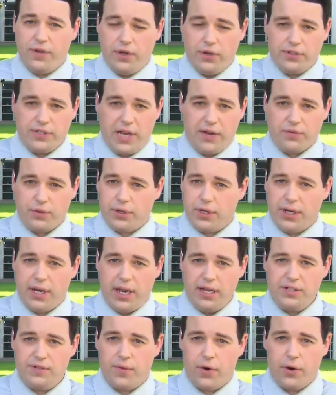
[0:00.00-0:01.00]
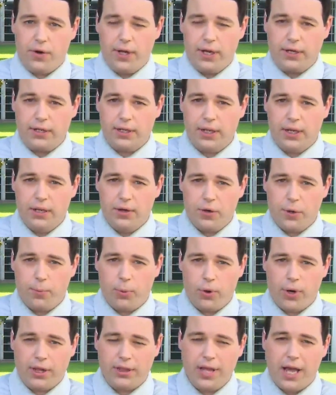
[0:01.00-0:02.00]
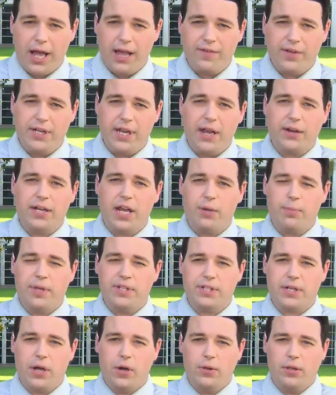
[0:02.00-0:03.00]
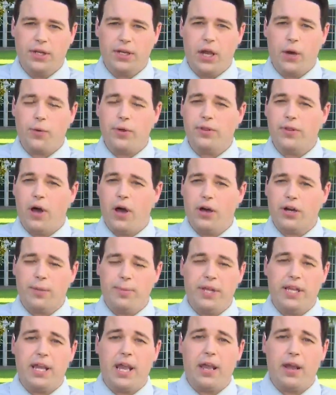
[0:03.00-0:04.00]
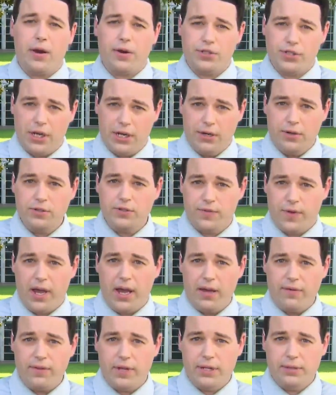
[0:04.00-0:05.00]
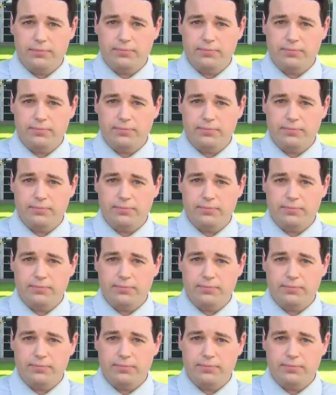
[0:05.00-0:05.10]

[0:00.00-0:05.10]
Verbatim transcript: feels after today's verdict. Reporting live in downtown Pensacola, Cody Long WKRG News 5.